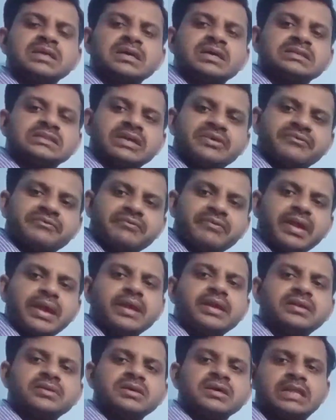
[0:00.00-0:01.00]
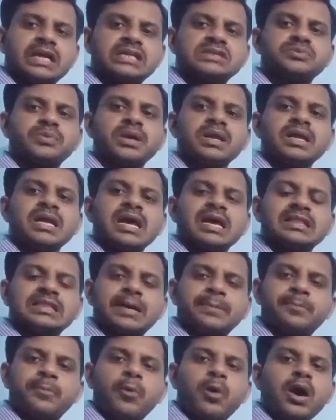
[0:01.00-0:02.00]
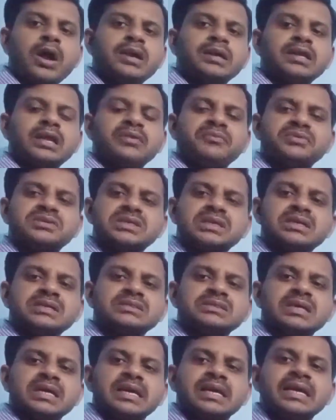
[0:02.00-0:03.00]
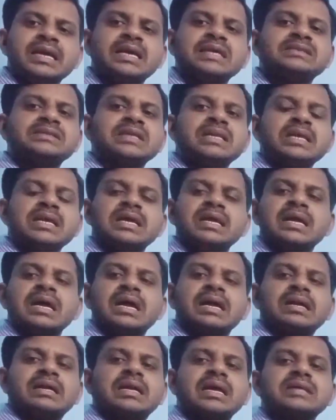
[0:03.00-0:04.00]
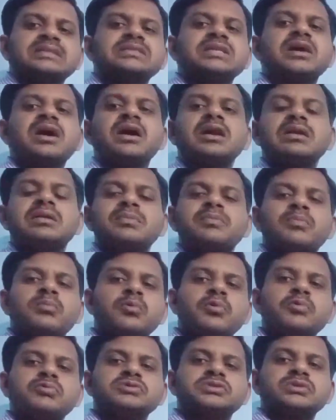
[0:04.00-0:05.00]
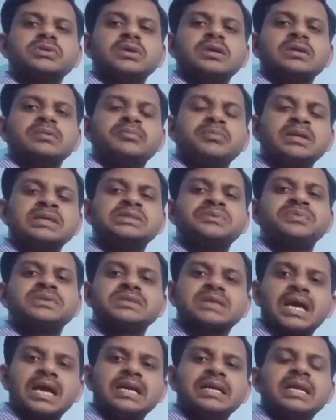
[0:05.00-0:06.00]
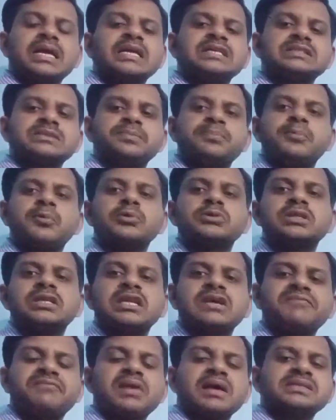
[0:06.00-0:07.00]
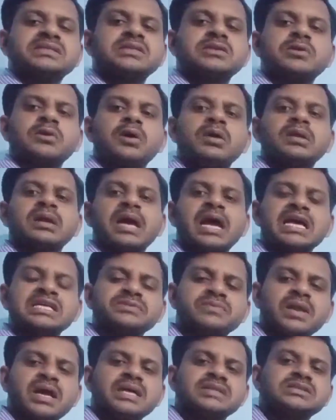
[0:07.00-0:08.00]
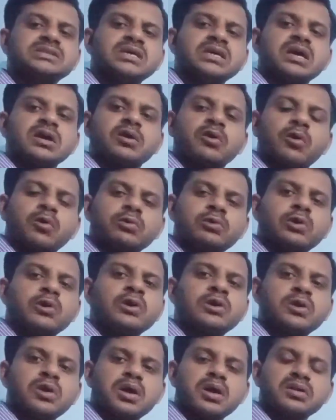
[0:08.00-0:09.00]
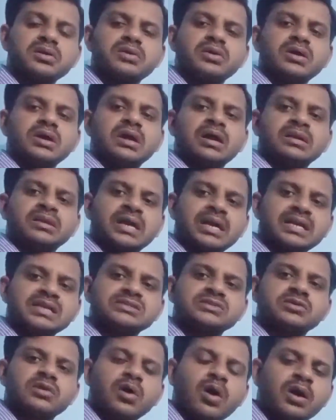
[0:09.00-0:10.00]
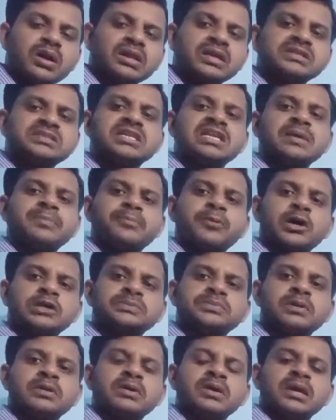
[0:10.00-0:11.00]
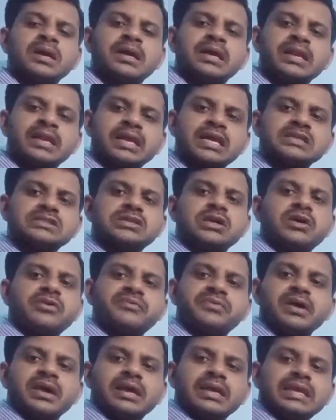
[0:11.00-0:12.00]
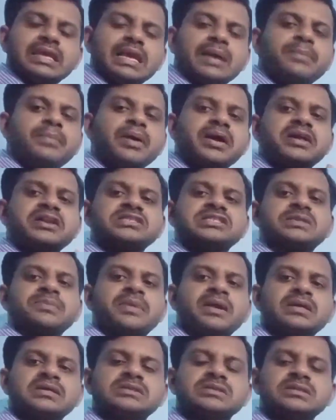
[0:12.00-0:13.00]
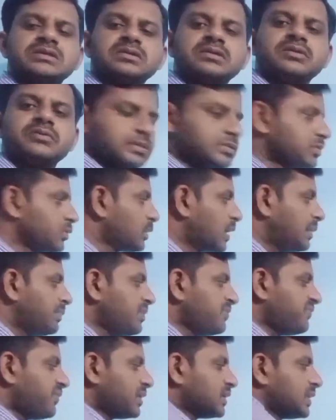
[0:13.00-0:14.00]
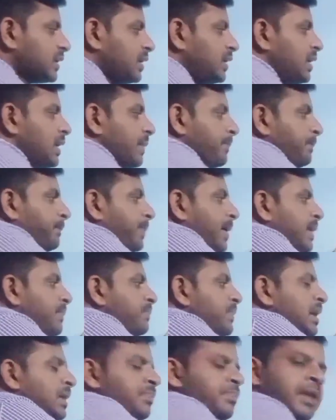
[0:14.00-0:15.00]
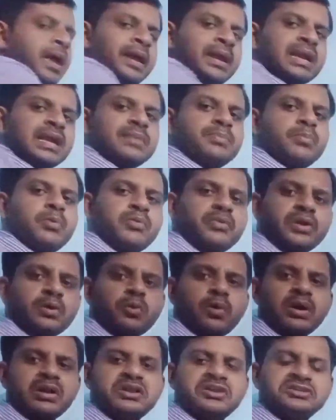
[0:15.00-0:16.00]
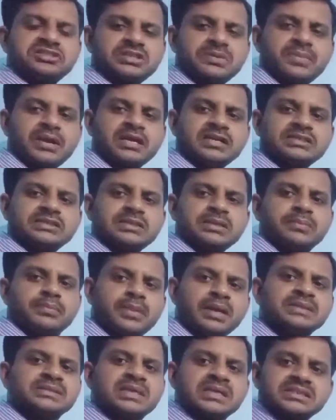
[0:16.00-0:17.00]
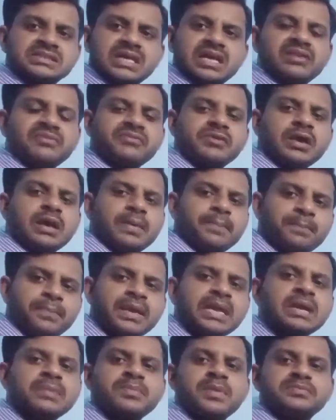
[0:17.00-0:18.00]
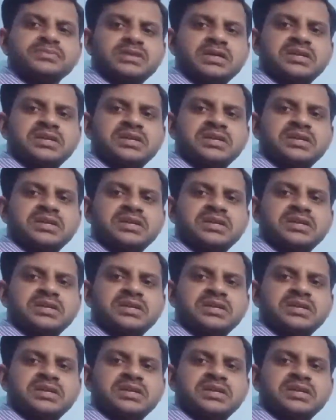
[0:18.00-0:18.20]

some weight. That's why the pointer which is easily does not moves means which contains both deflection torque as well as contouring torque, that is not easily possible in case of MI instruments. Okay. So coming for the permanent magnetic moving coil instruments means itself PMMC